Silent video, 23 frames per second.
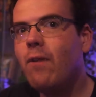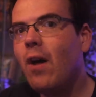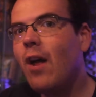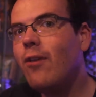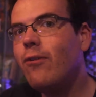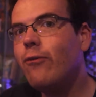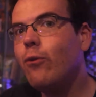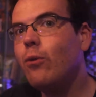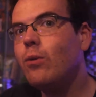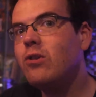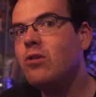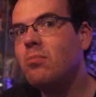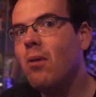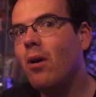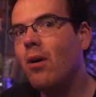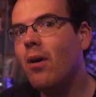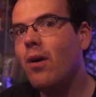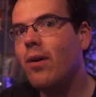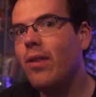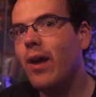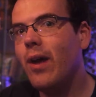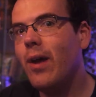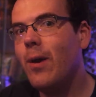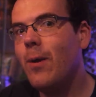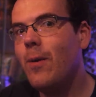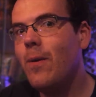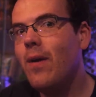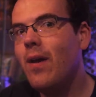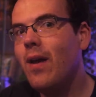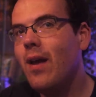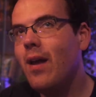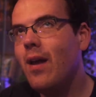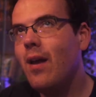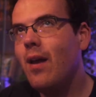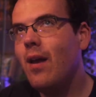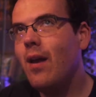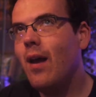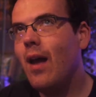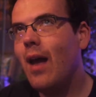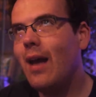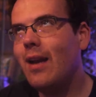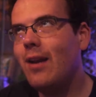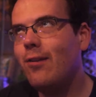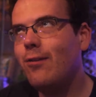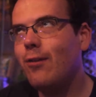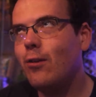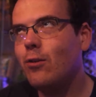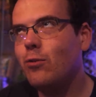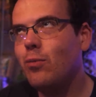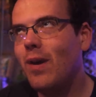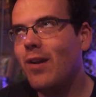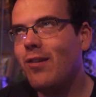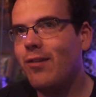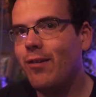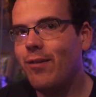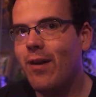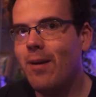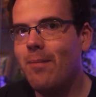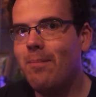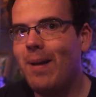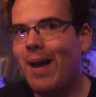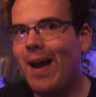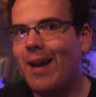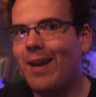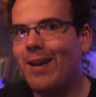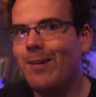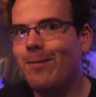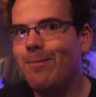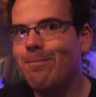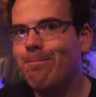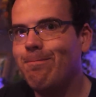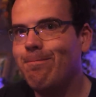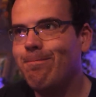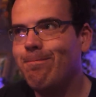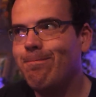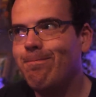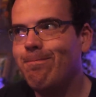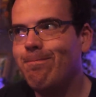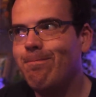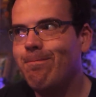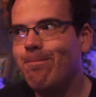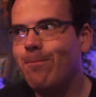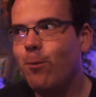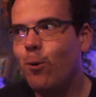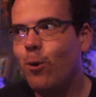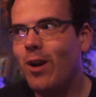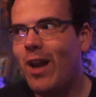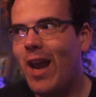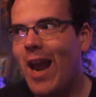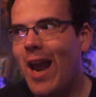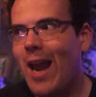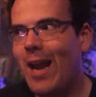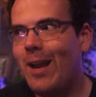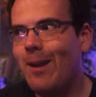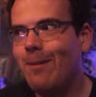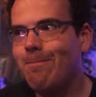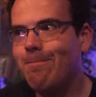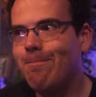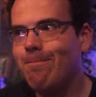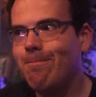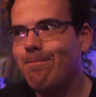Fast forward tomorrow though, and his old ways have come back. For a gag.